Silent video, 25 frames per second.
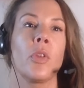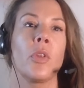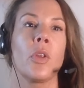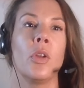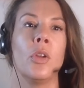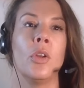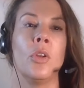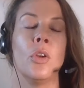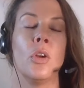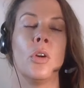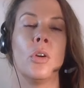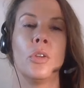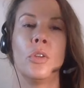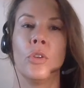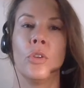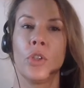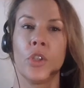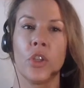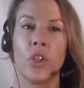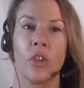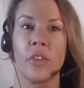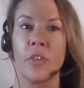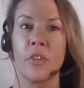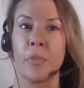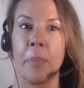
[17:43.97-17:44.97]
you know you're
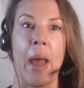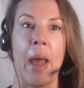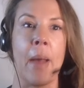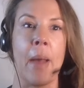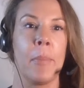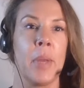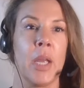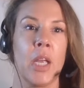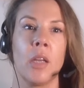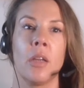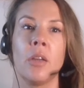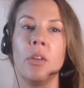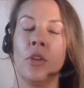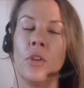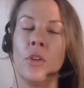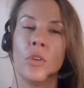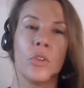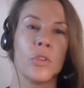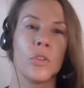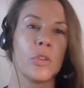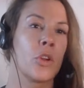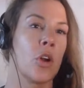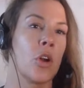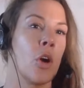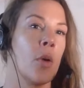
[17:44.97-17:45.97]
just spamming you're
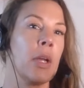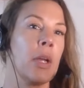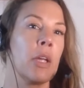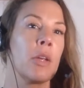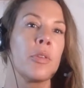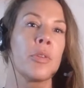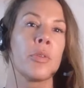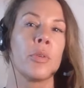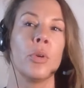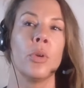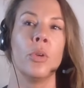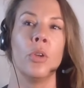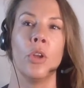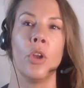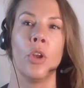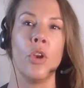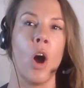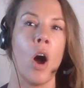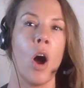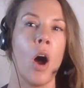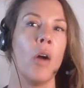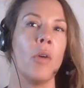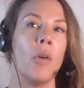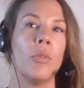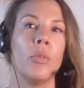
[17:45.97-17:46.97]
just going through you're
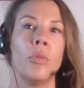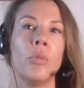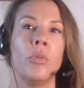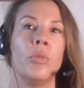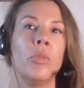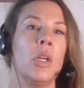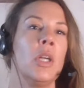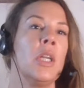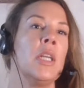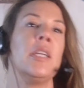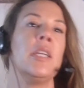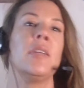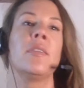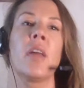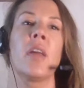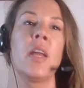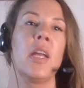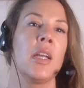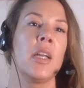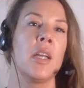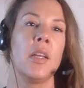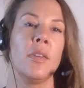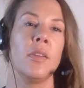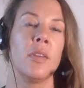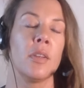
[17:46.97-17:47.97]
not really
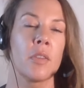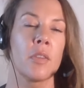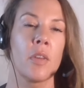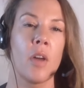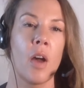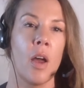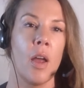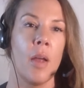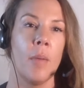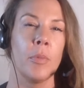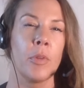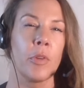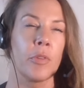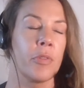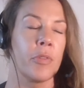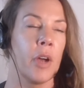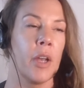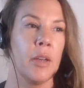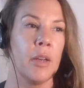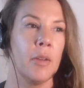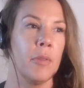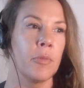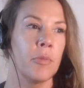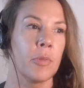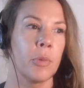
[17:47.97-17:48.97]
taking the time to
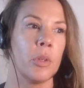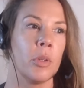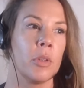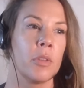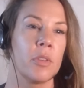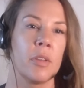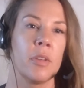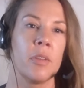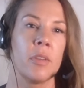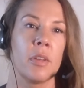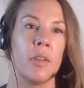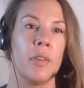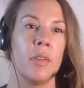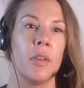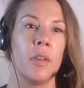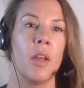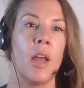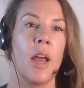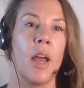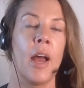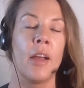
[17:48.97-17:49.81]
find influencers and